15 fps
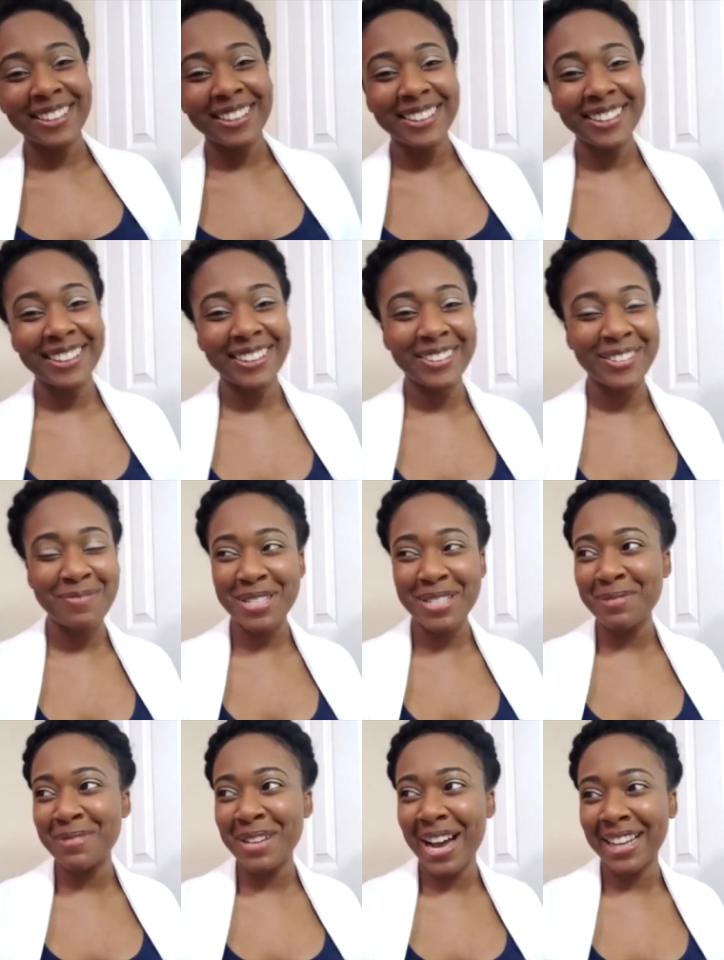you know, busy
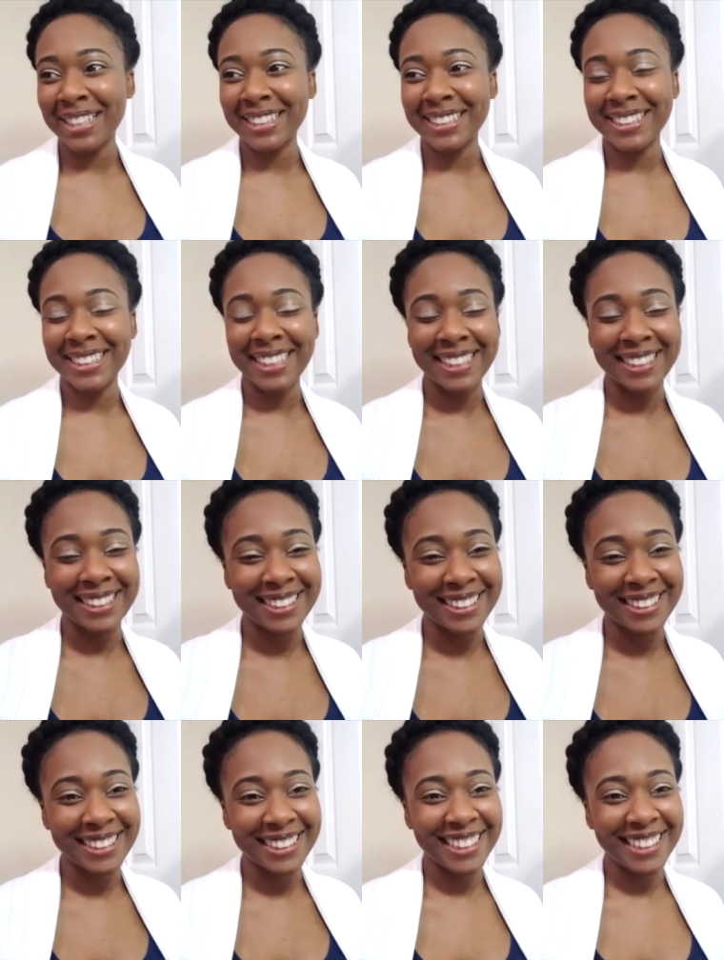behind the scenes.
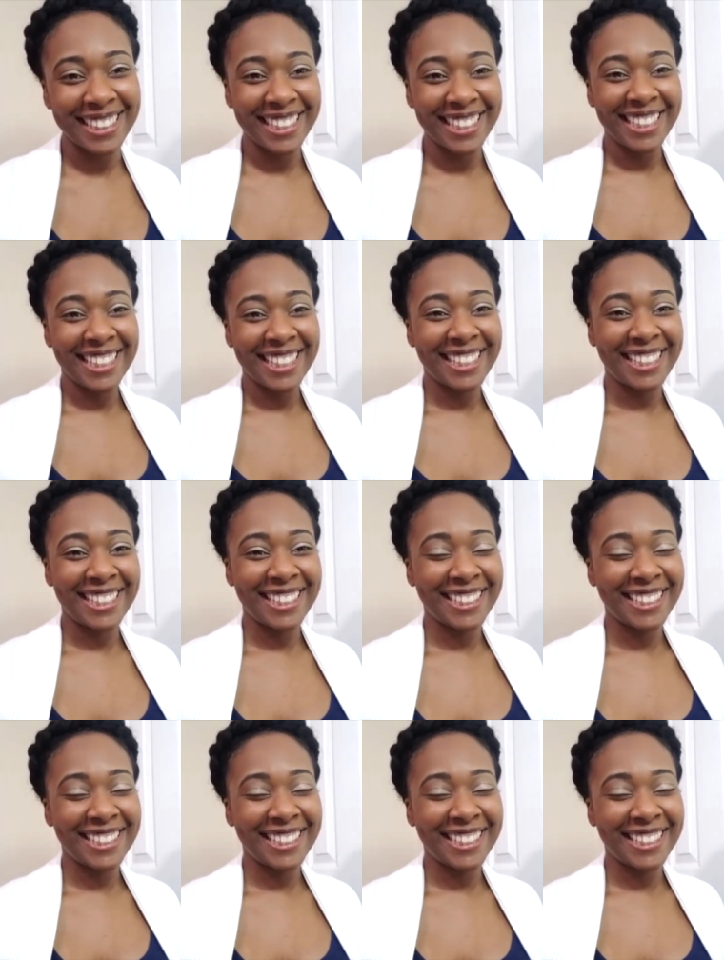Look at